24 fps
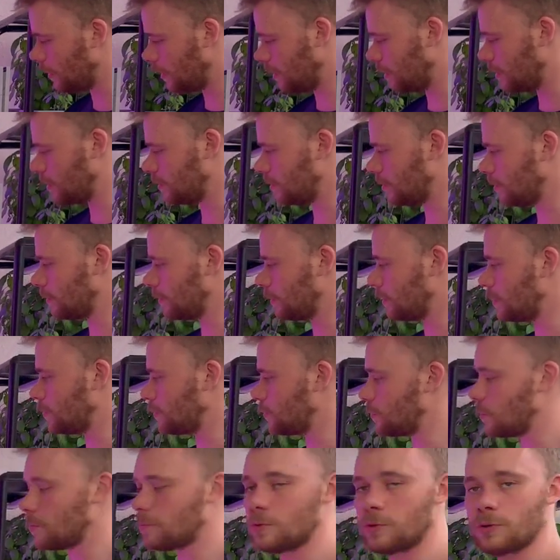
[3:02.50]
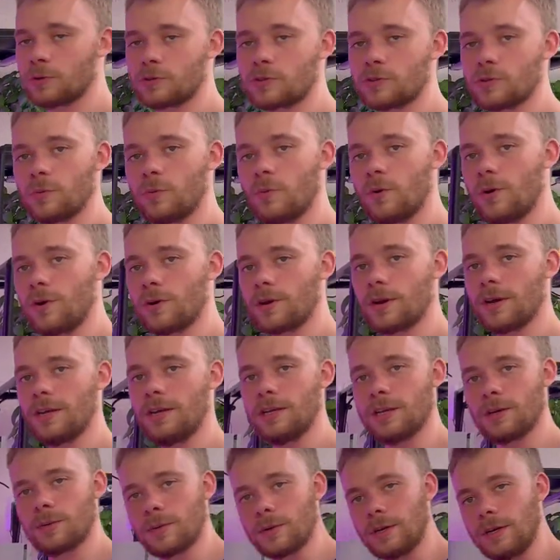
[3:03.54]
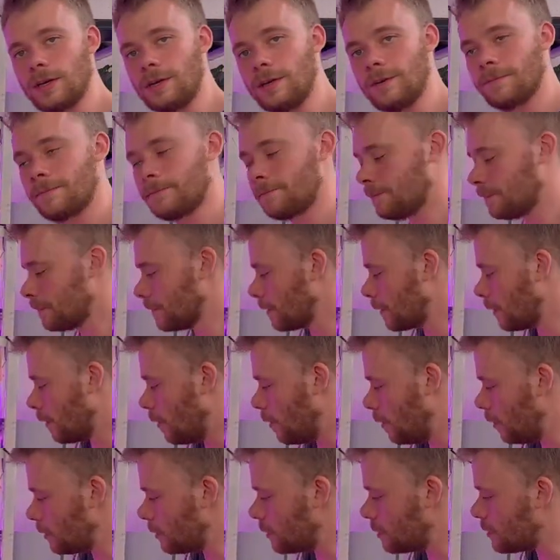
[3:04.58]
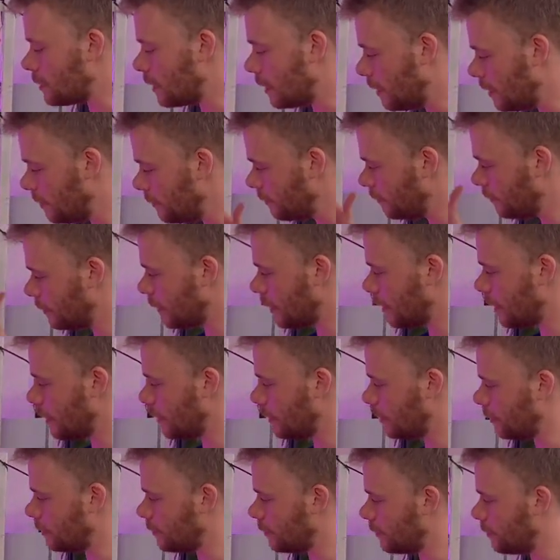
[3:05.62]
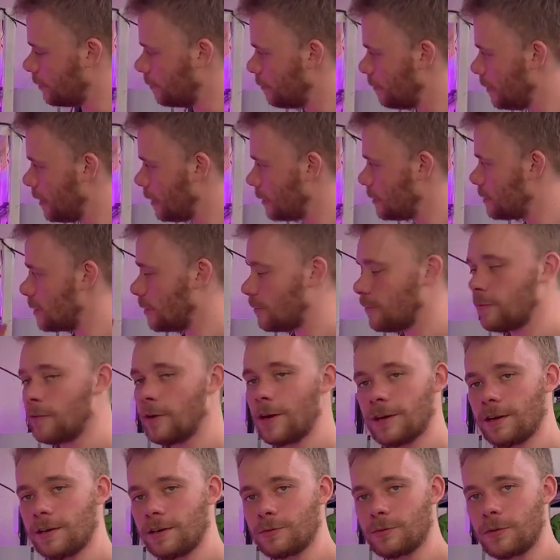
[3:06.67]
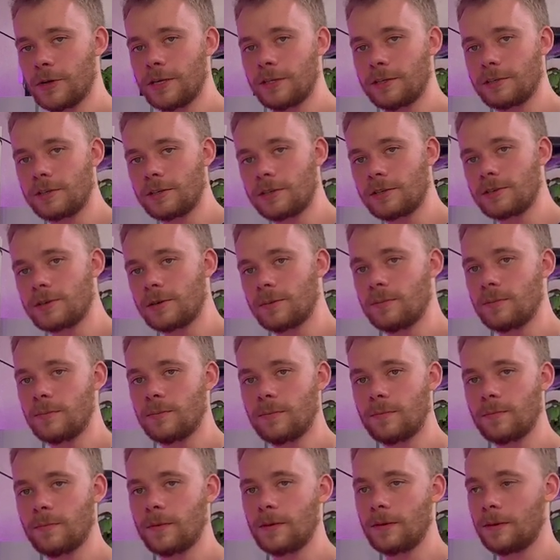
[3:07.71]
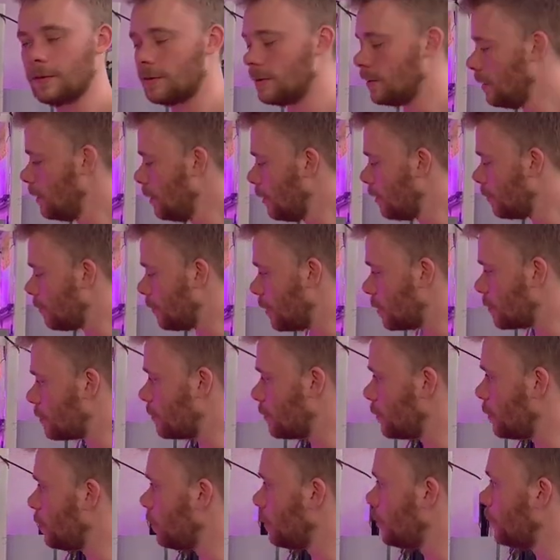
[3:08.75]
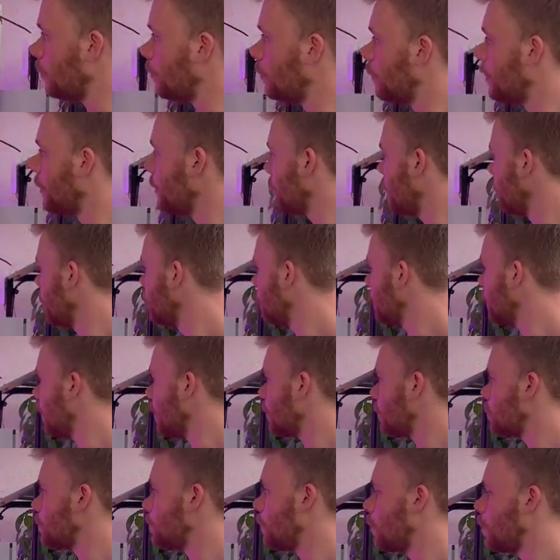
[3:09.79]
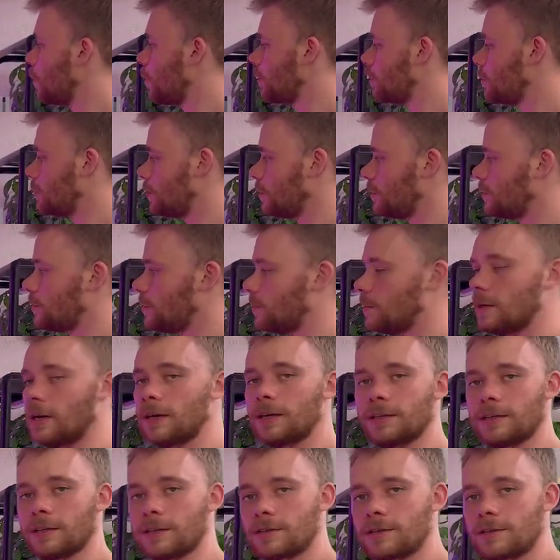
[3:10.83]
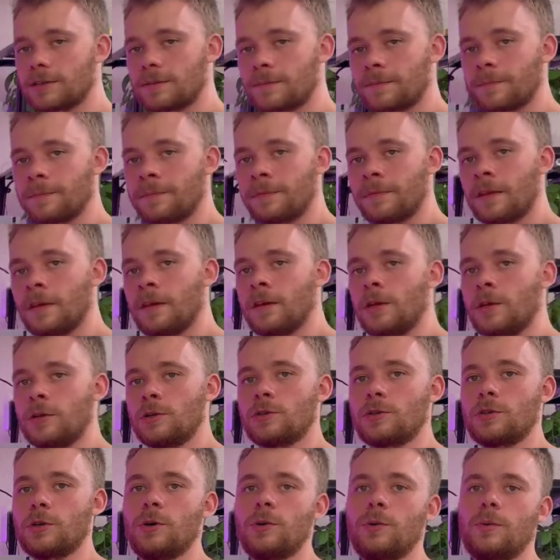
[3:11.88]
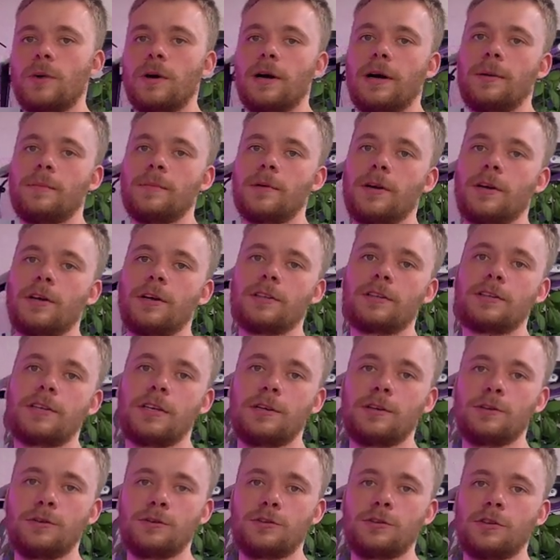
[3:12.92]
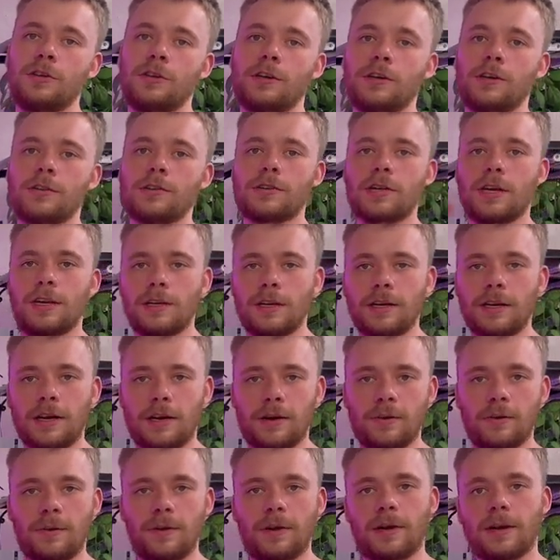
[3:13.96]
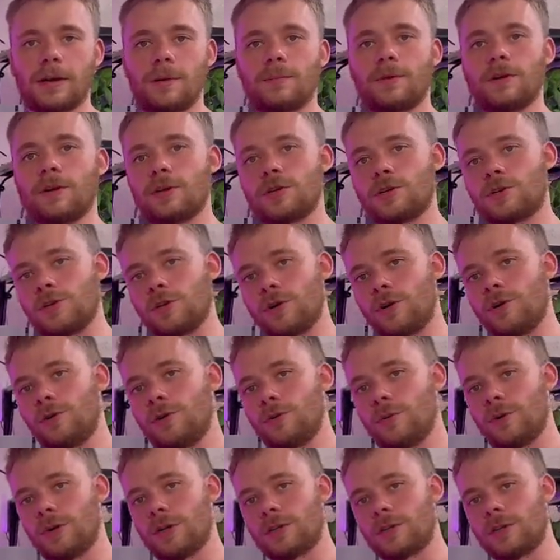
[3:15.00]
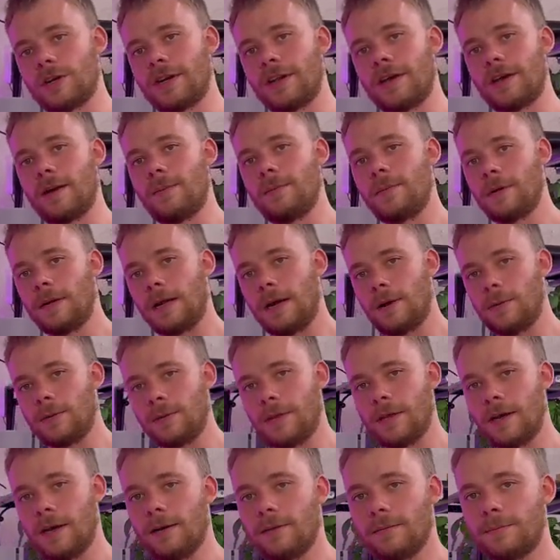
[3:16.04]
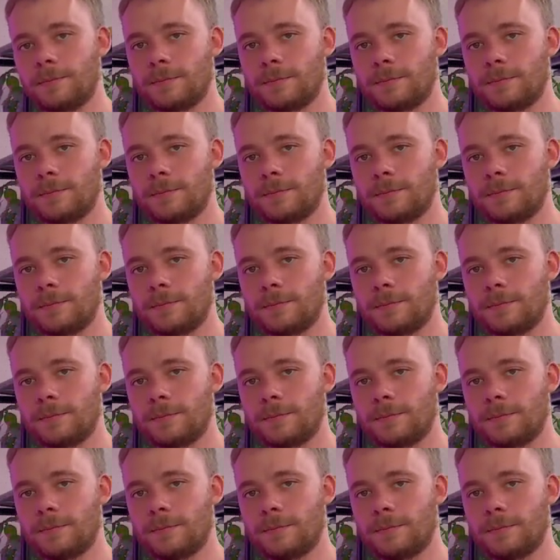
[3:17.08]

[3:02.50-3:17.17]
it distributes the water equally all the time and makes a flood and drain system possible within a small system like this. So I'm gonna take you to the container now, and I'm gonna show you what's gonna happen out there.